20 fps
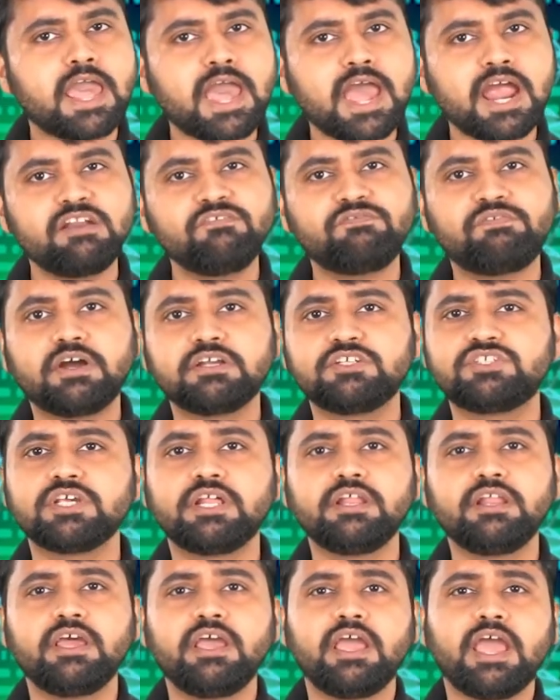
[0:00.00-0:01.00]
and
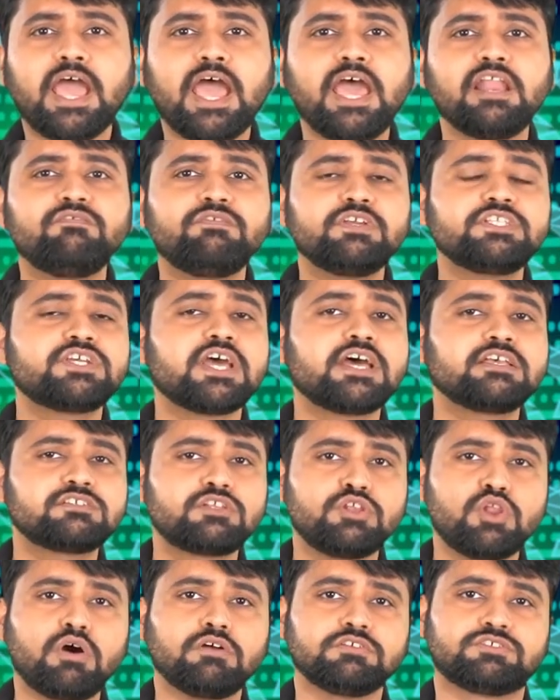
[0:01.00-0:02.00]
function and which has
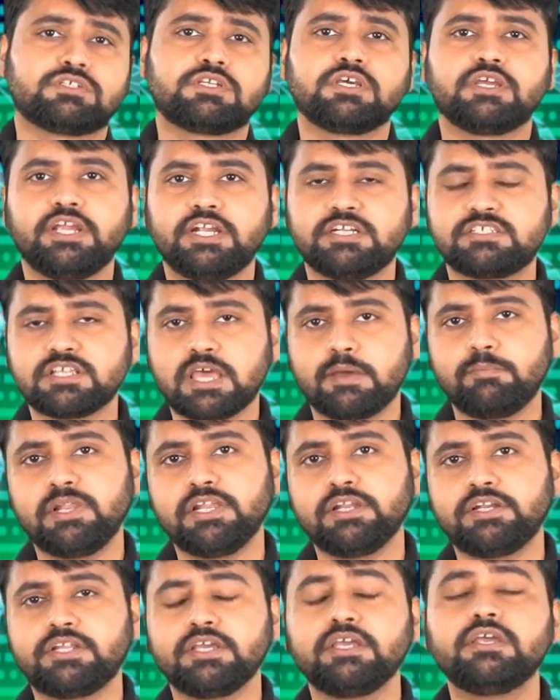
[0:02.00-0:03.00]
lost its
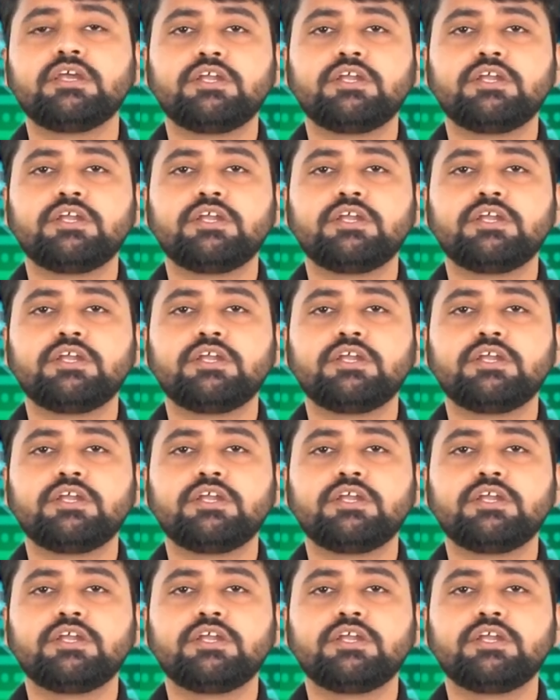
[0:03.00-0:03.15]
ability